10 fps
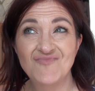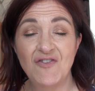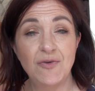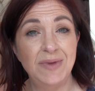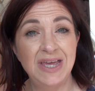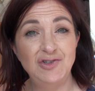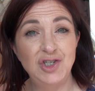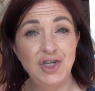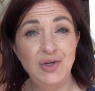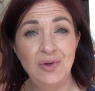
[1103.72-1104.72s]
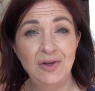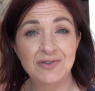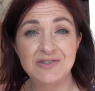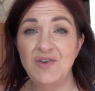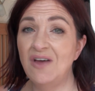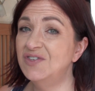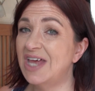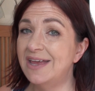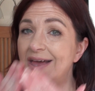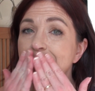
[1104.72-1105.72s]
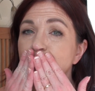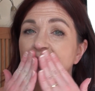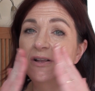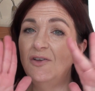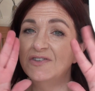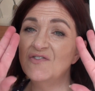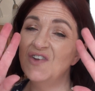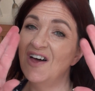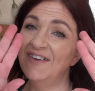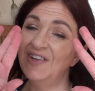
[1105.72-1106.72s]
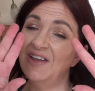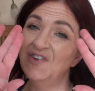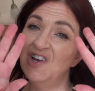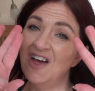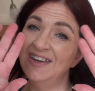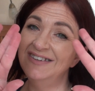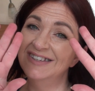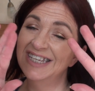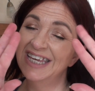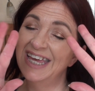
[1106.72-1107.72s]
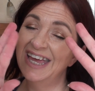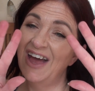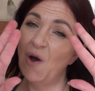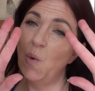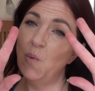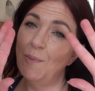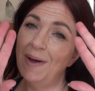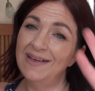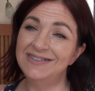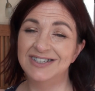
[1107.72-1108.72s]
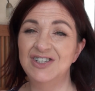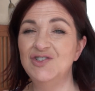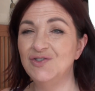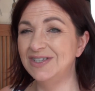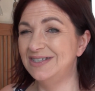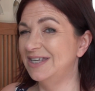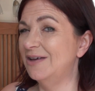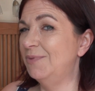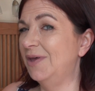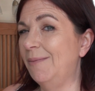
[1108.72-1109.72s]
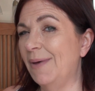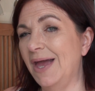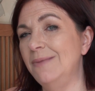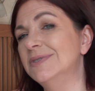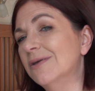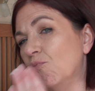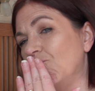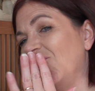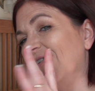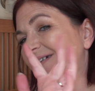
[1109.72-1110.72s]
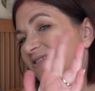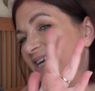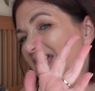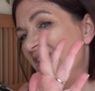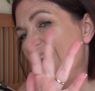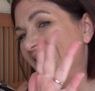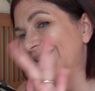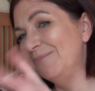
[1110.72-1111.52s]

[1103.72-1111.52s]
from me to you, lots of love, take care, lots of love and light, all the best. Talk to you soon, beauty babes. See ya.